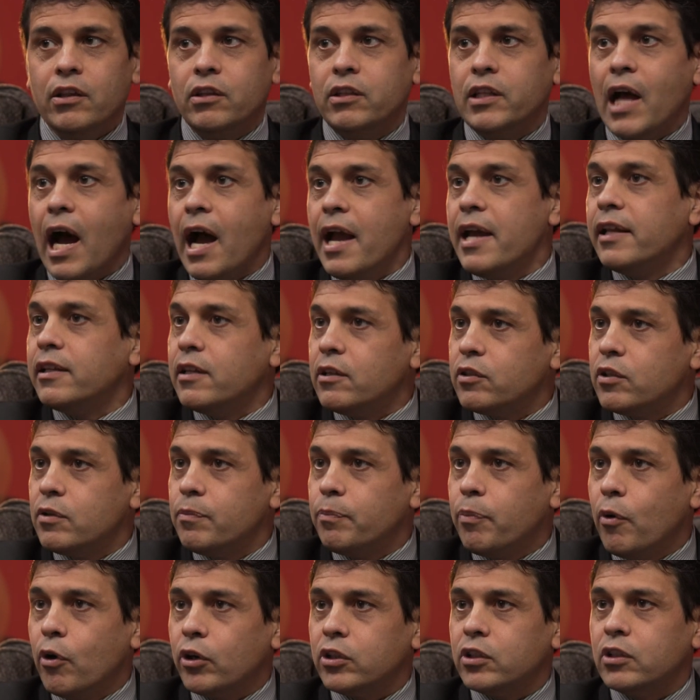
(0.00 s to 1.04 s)
diet is
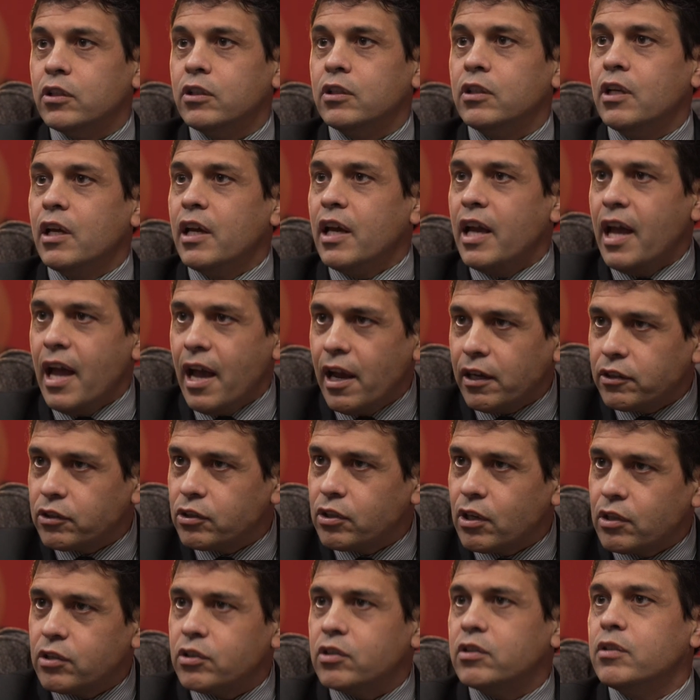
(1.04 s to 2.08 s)
important,
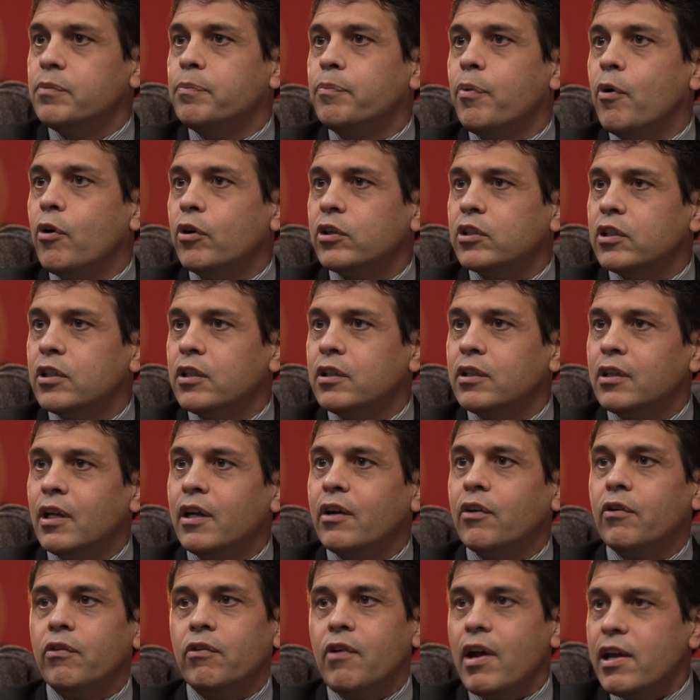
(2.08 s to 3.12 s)
exercise is important,
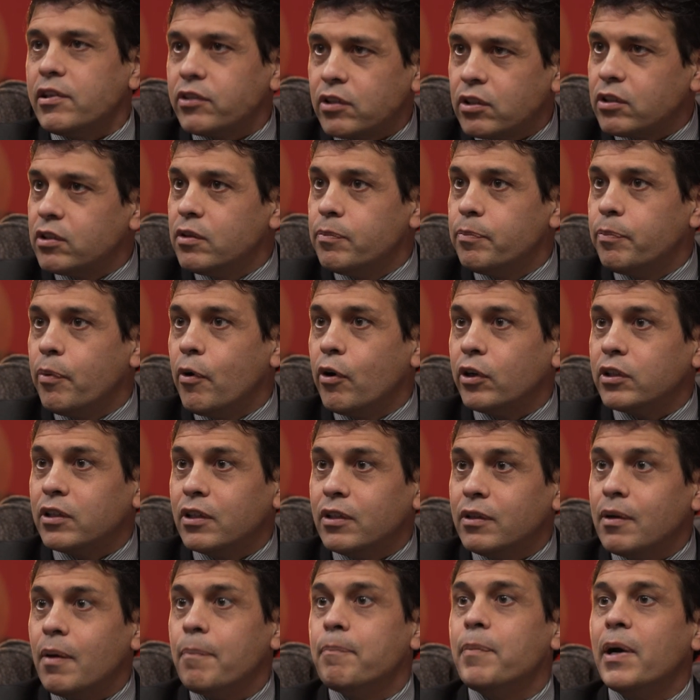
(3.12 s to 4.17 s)
rest is
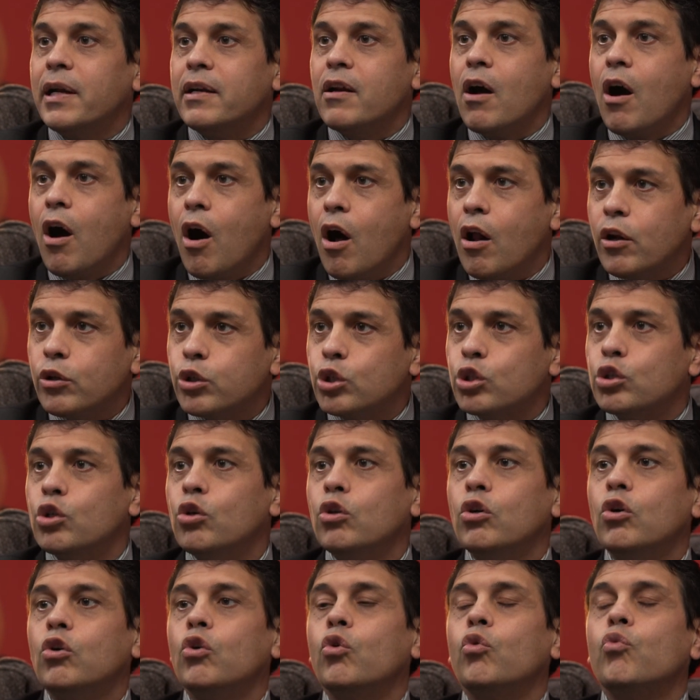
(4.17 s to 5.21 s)
important, but
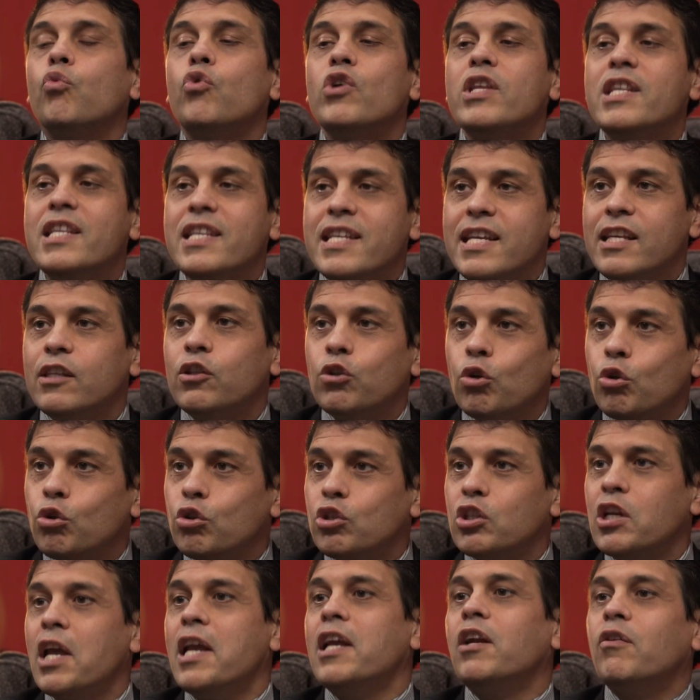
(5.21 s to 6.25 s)
also we need to
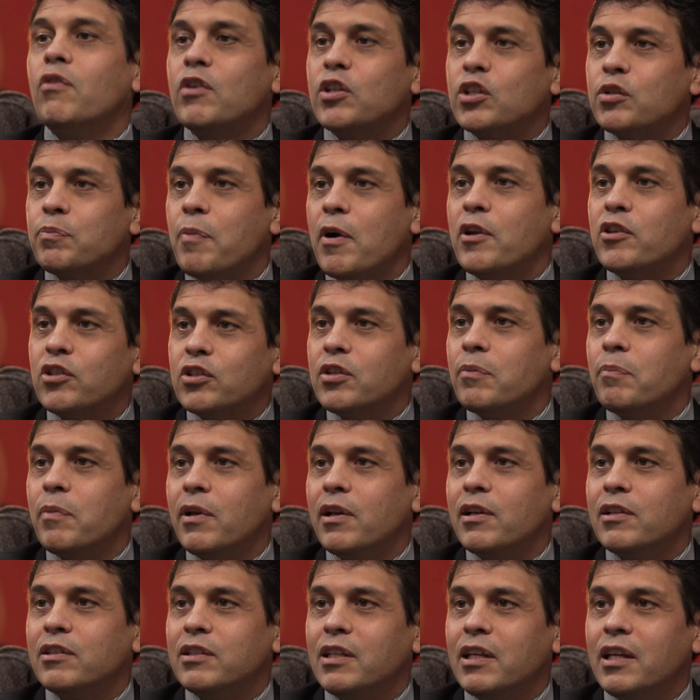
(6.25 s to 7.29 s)
take
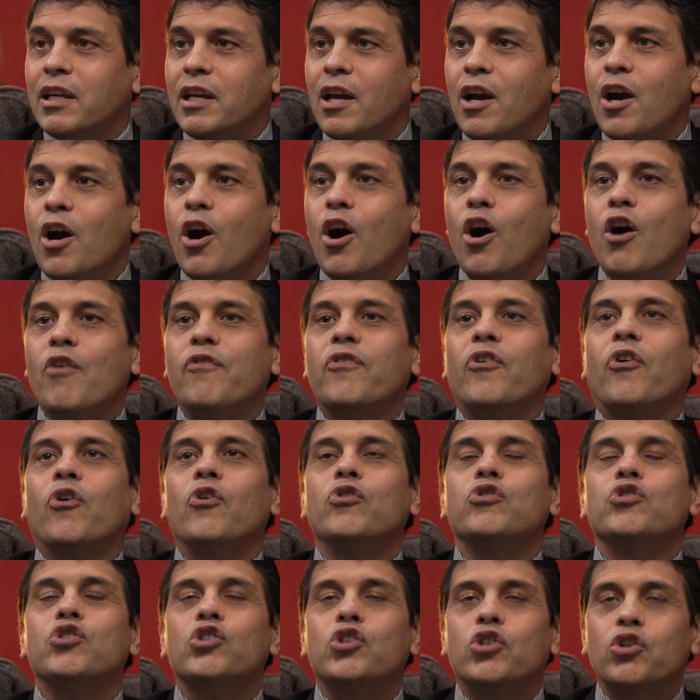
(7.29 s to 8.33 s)
responsibility of
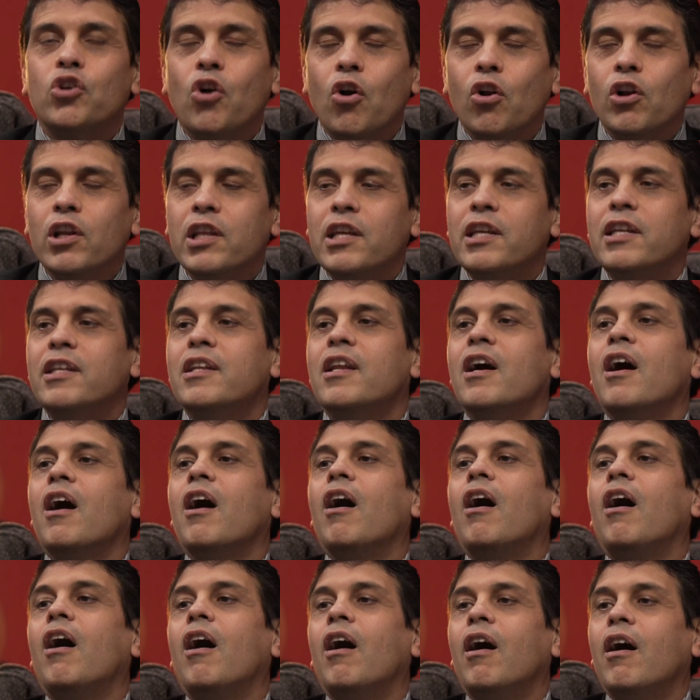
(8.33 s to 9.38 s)
controlling
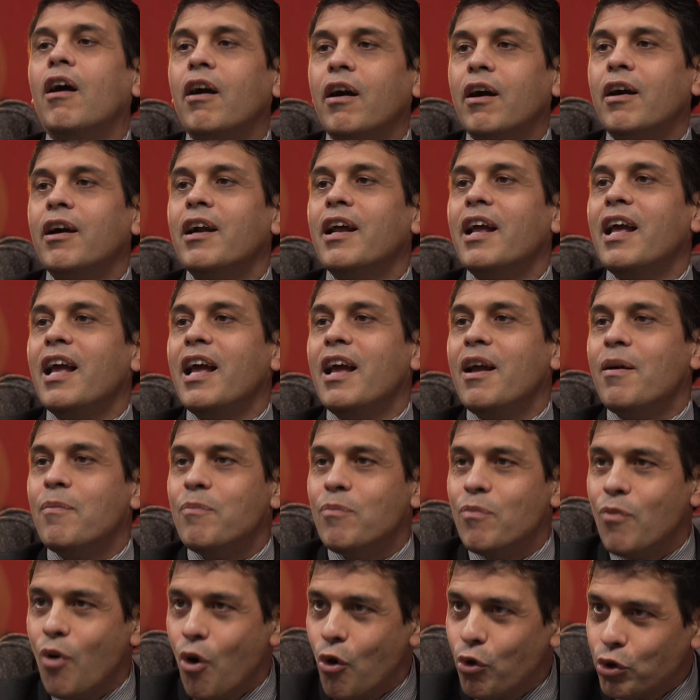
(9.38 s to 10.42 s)
our
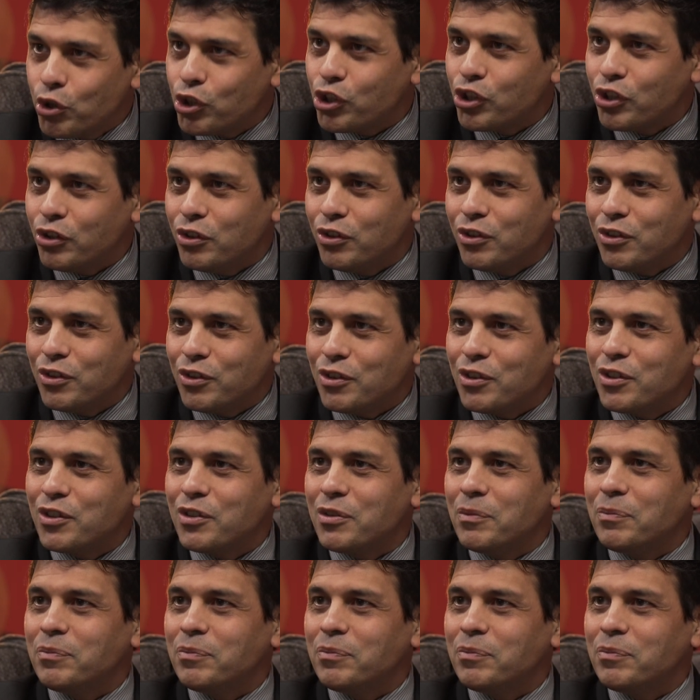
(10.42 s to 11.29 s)
emotions.